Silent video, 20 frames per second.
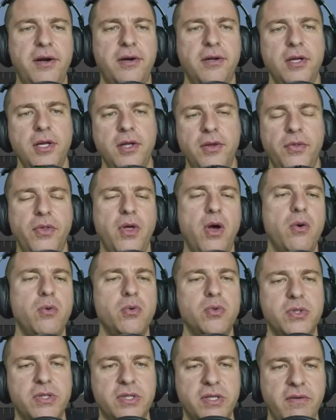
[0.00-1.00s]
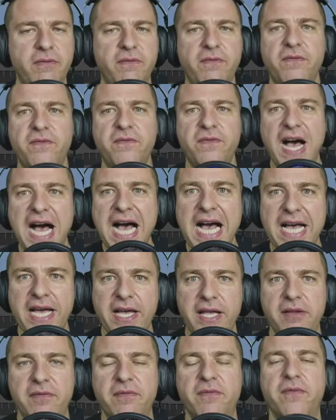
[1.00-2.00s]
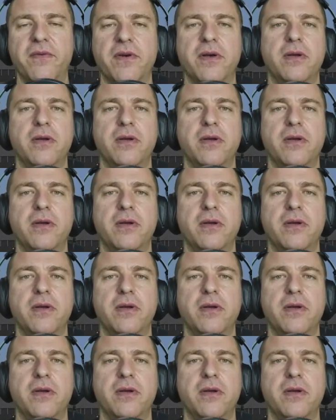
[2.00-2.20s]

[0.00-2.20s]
those 5